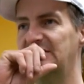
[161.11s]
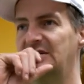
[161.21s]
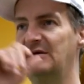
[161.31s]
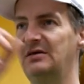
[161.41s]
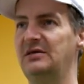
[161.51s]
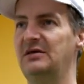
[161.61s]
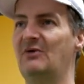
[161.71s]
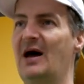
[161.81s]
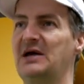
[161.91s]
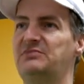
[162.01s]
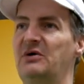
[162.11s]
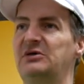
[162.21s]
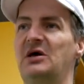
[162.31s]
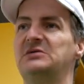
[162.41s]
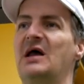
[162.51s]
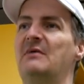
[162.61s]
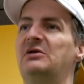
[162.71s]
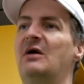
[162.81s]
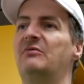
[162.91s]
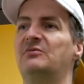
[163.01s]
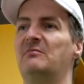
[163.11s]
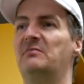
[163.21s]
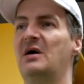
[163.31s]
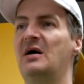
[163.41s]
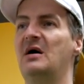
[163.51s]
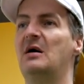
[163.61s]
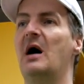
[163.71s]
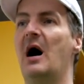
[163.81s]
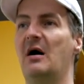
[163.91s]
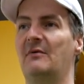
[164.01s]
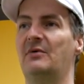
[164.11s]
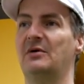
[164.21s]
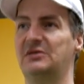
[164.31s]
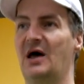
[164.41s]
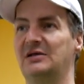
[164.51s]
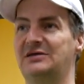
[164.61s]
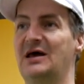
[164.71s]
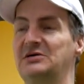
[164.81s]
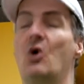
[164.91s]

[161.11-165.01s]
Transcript: the, the raspberry doesn't have enough of a, a taste.